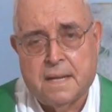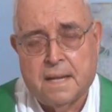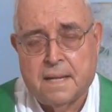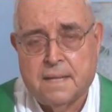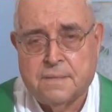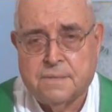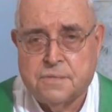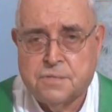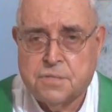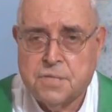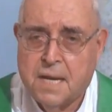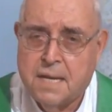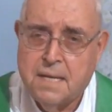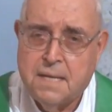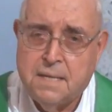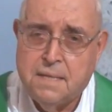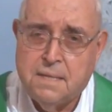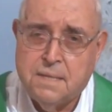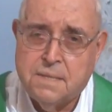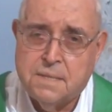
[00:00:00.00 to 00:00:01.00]
and
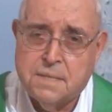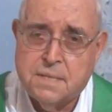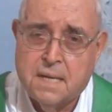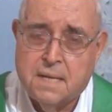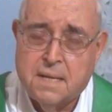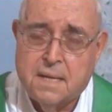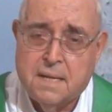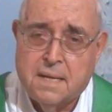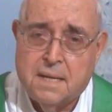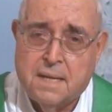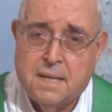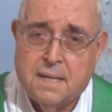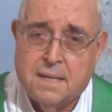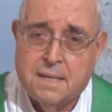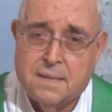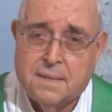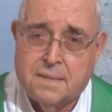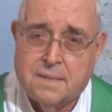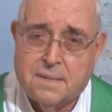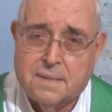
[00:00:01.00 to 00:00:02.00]
change
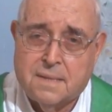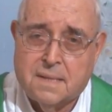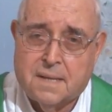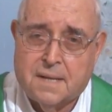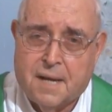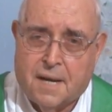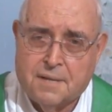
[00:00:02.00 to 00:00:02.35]
the